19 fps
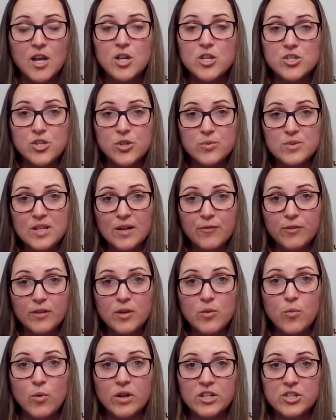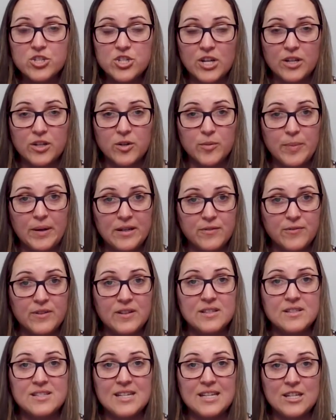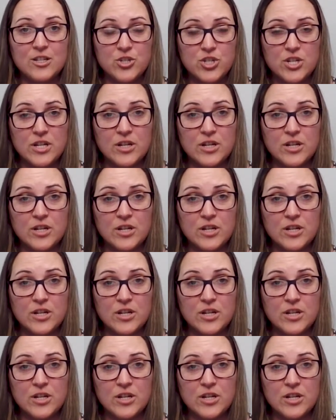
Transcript: So you definitely want to check your benefits each